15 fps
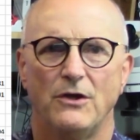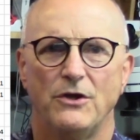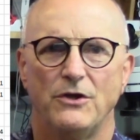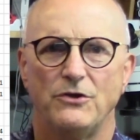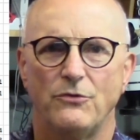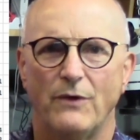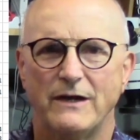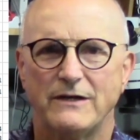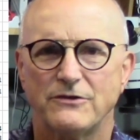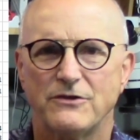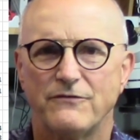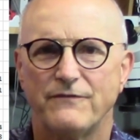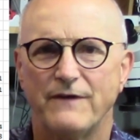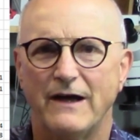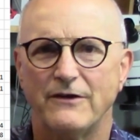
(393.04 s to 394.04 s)
You enter
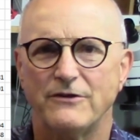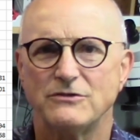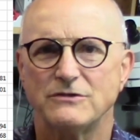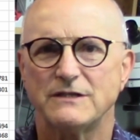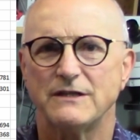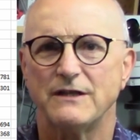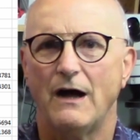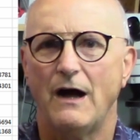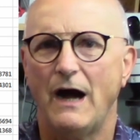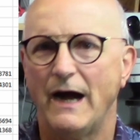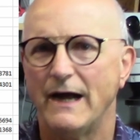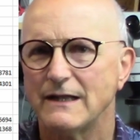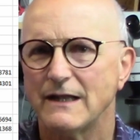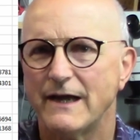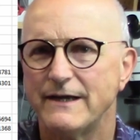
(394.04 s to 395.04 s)
the values in the
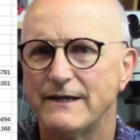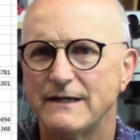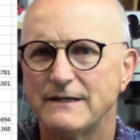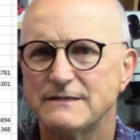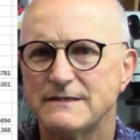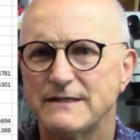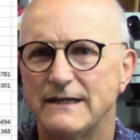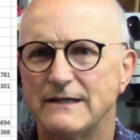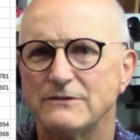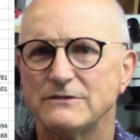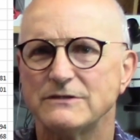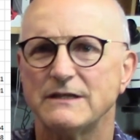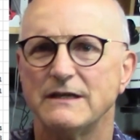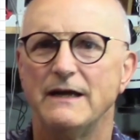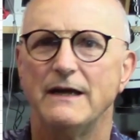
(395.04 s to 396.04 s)
highlighted
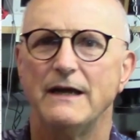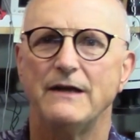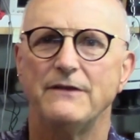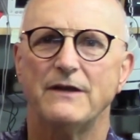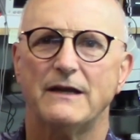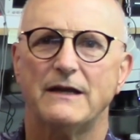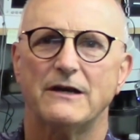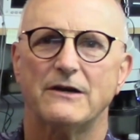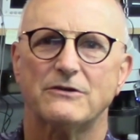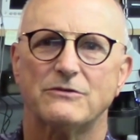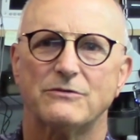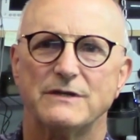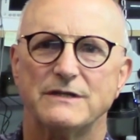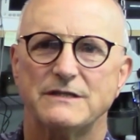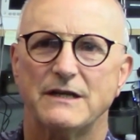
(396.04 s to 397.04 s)
cells, and the
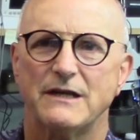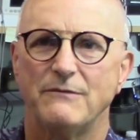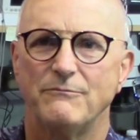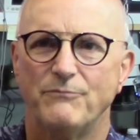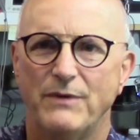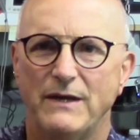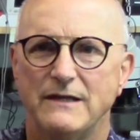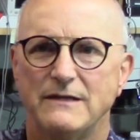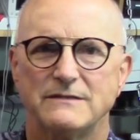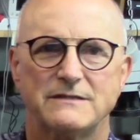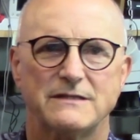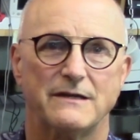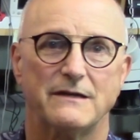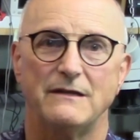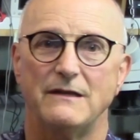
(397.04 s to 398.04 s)
characteristic
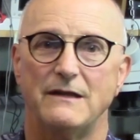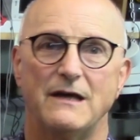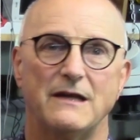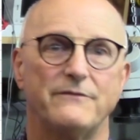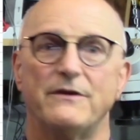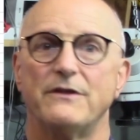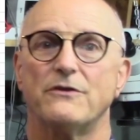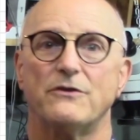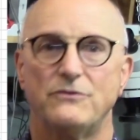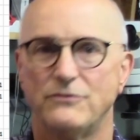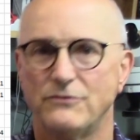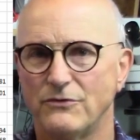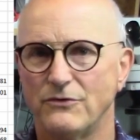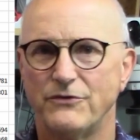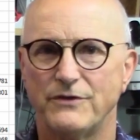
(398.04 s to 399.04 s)
impedance and a lot of other
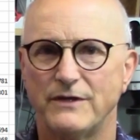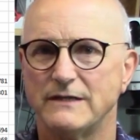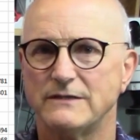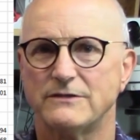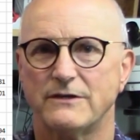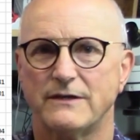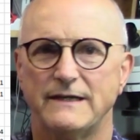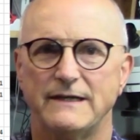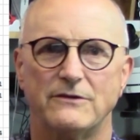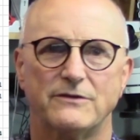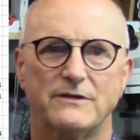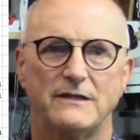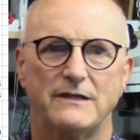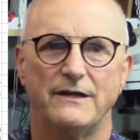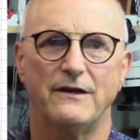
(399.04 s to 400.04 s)
cool things are
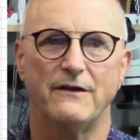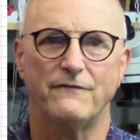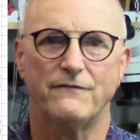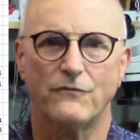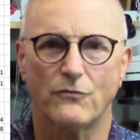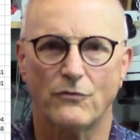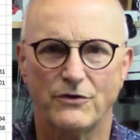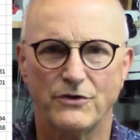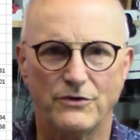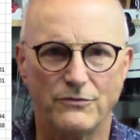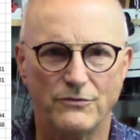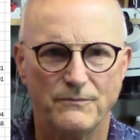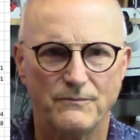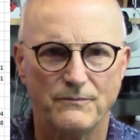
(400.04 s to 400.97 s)
calculated for you.